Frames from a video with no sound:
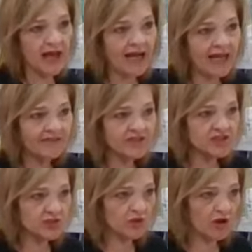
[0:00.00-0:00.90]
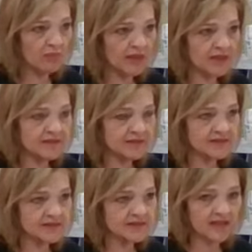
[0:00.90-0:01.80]
have to do all my
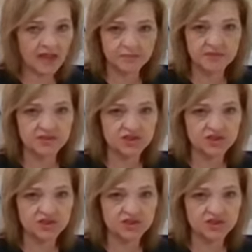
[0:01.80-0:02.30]
stops and